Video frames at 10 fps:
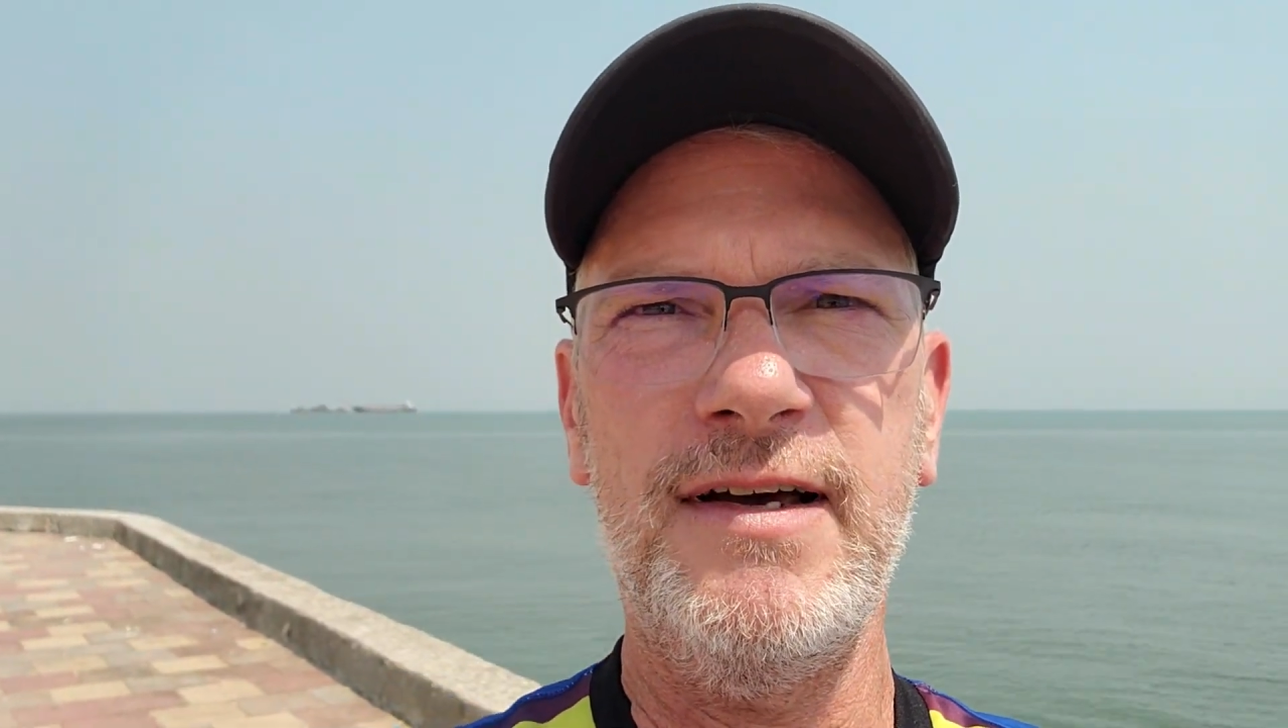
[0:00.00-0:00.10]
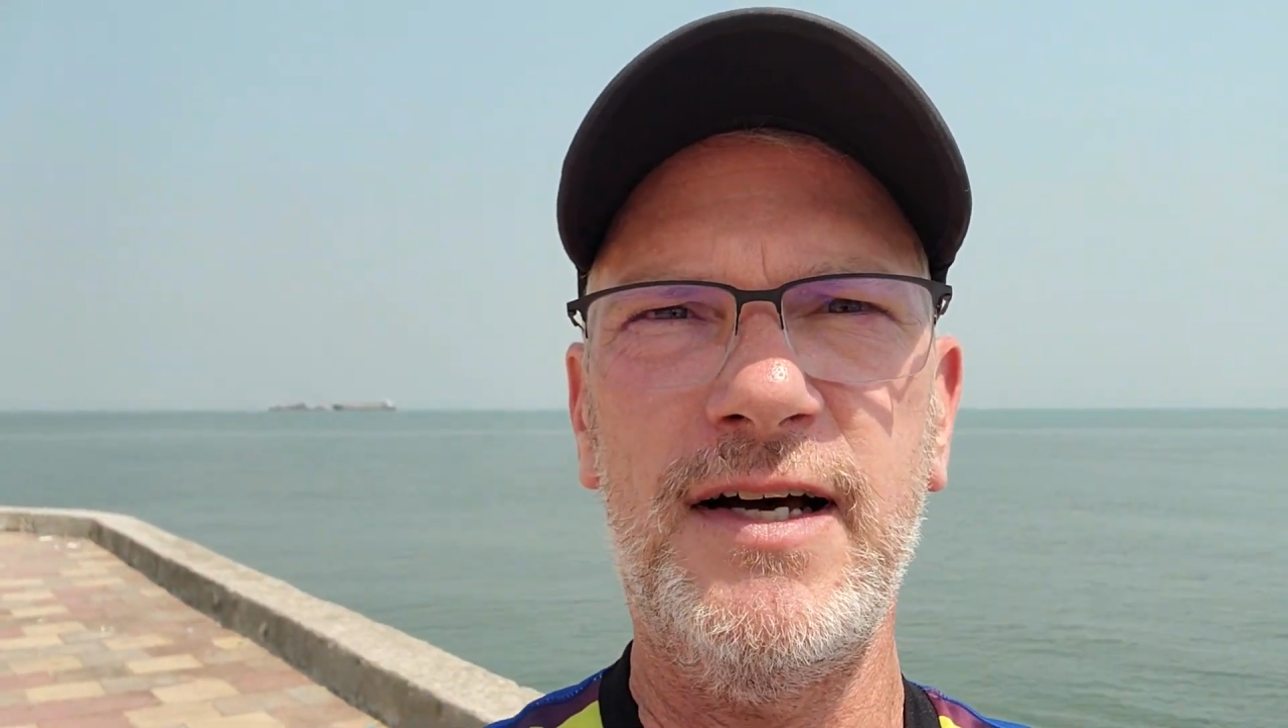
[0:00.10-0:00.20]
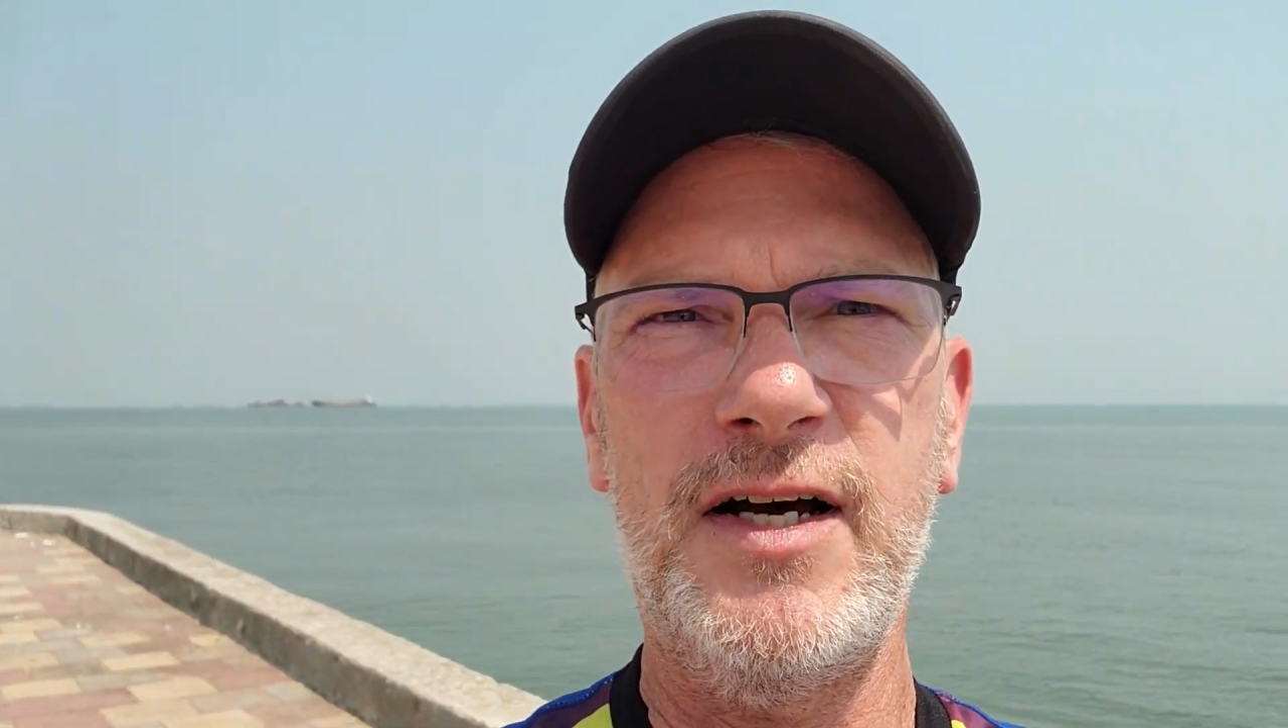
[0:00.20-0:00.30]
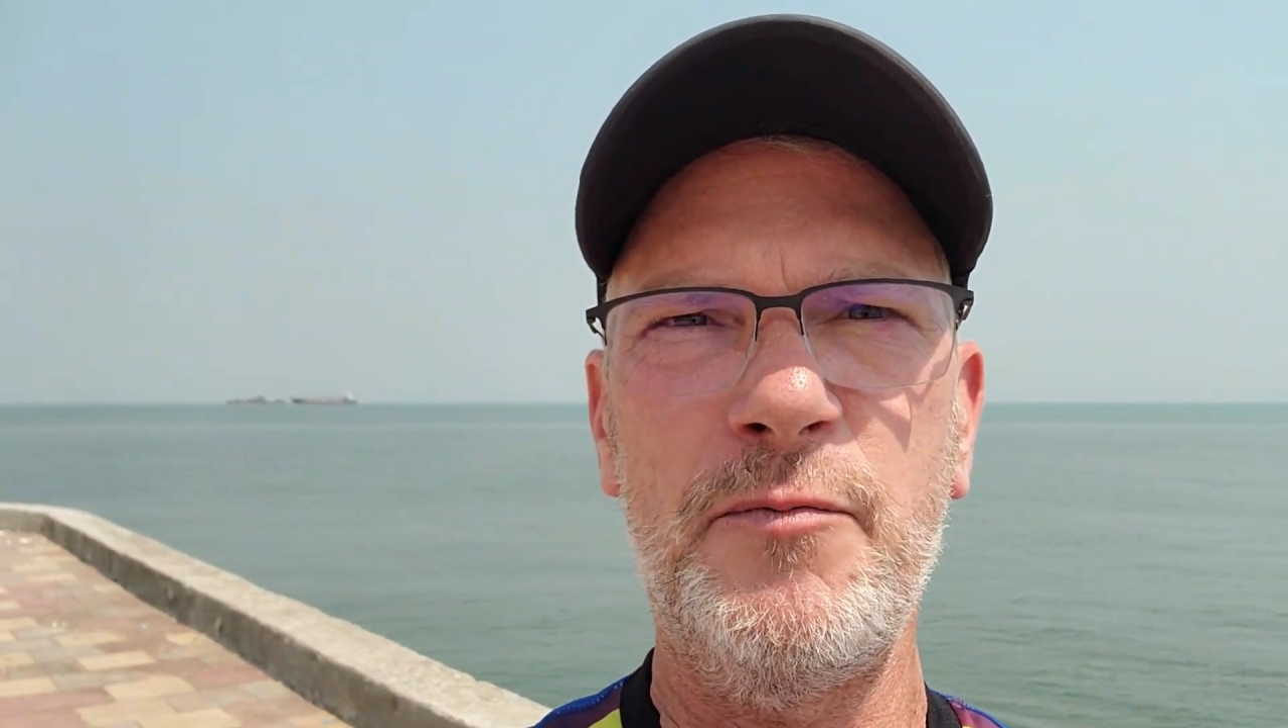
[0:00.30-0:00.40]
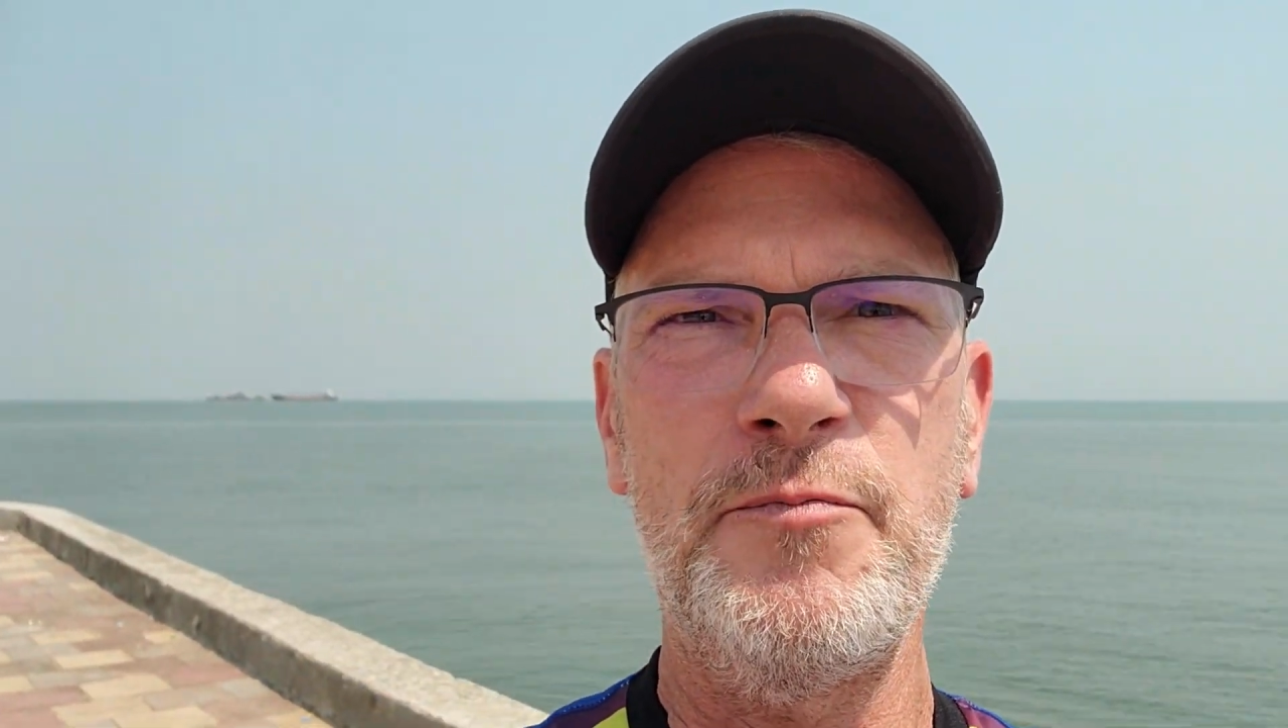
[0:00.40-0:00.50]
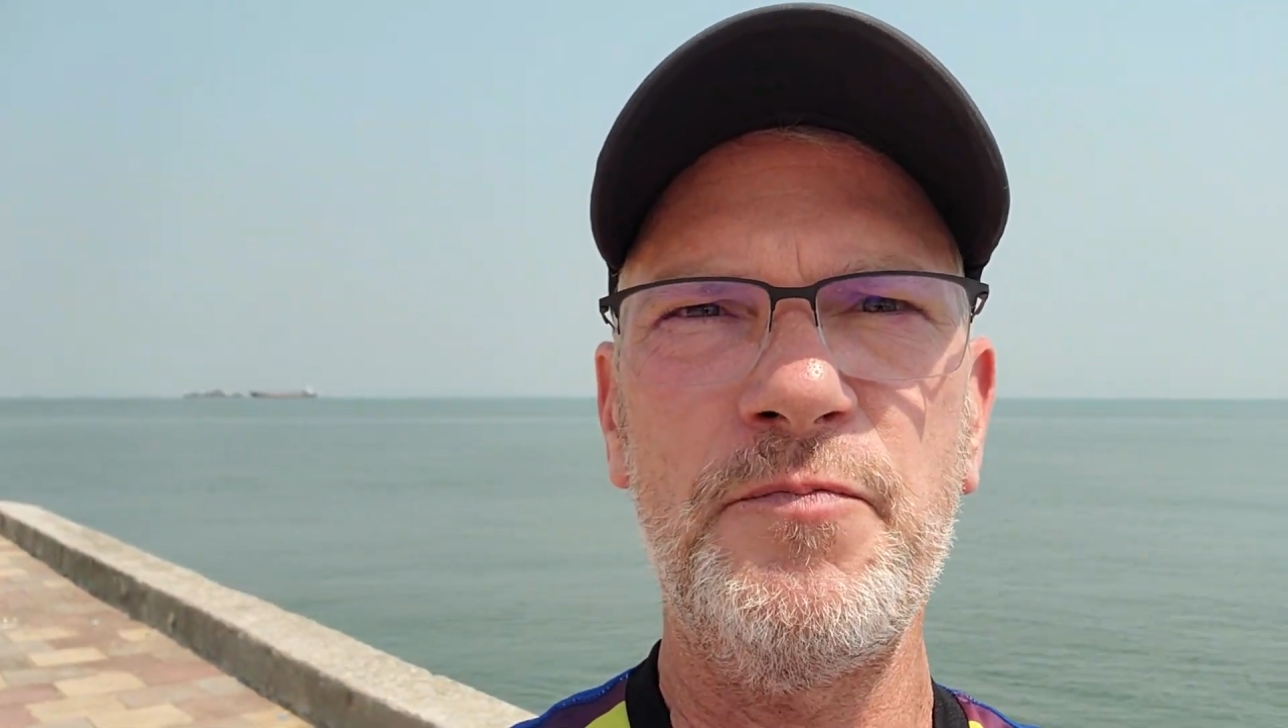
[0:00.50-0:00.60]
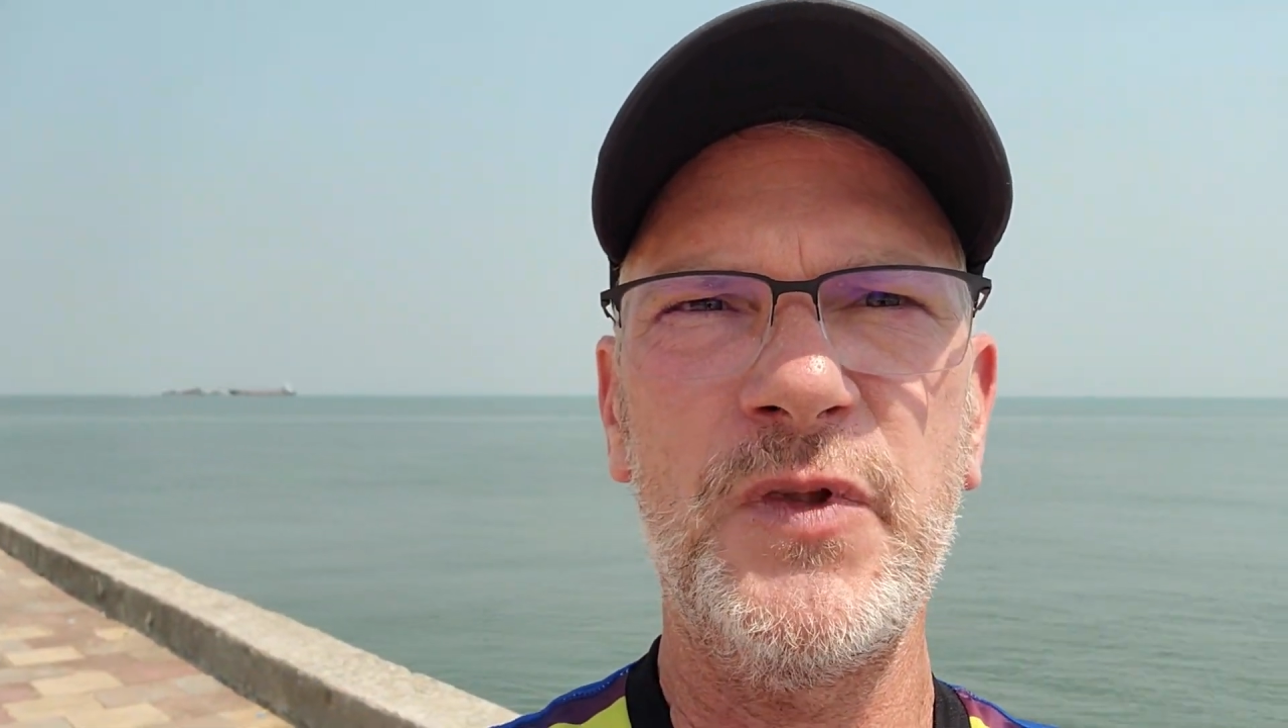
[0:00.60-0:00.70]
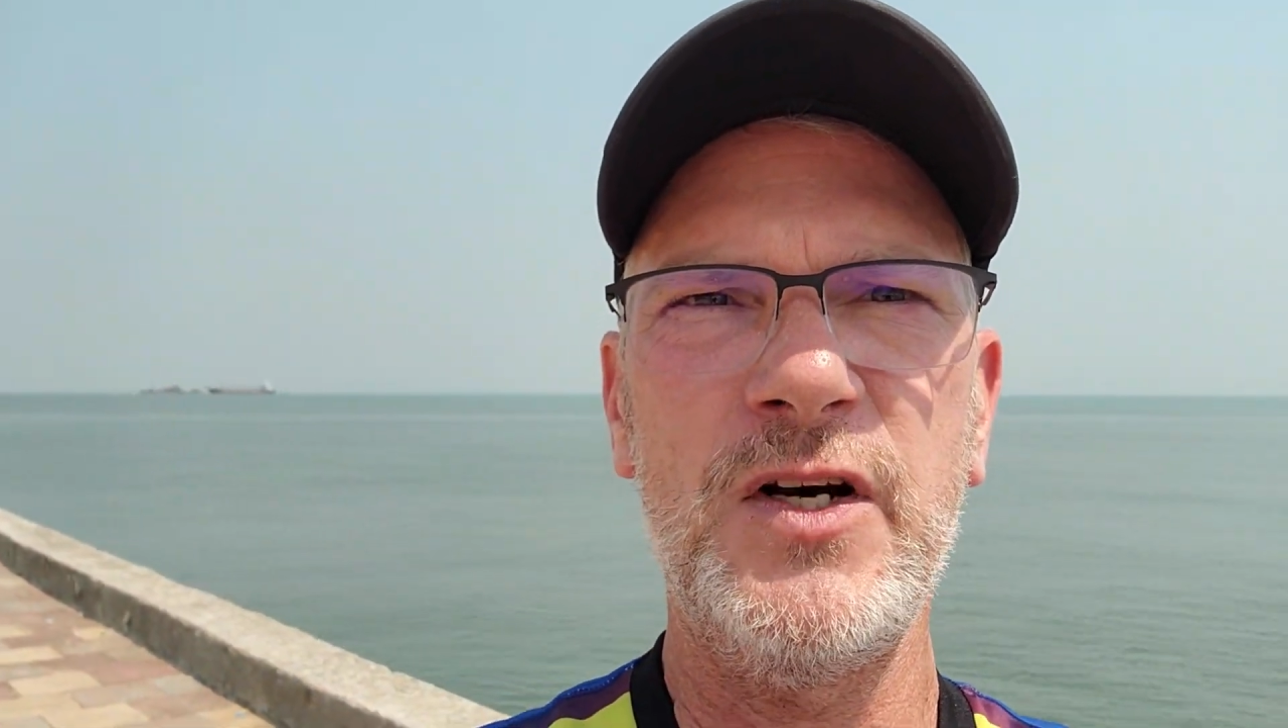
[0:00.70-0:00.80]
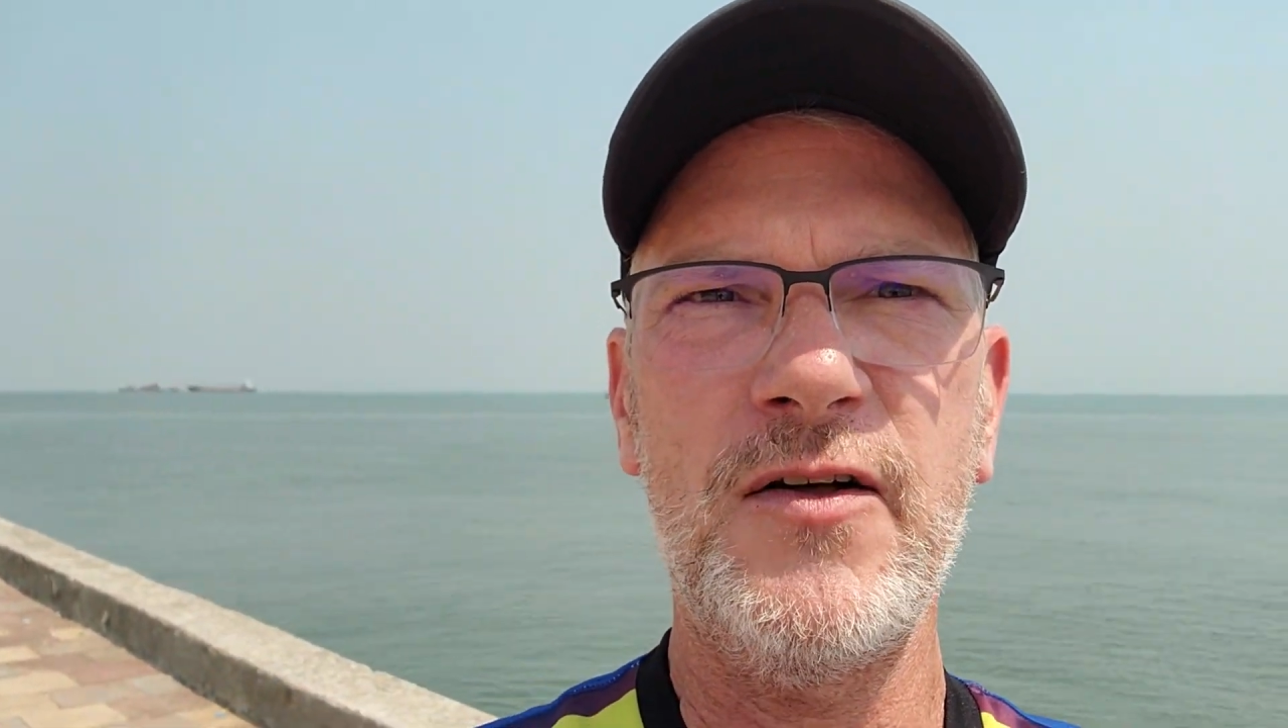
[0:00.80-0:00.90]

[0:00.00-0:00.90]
You know,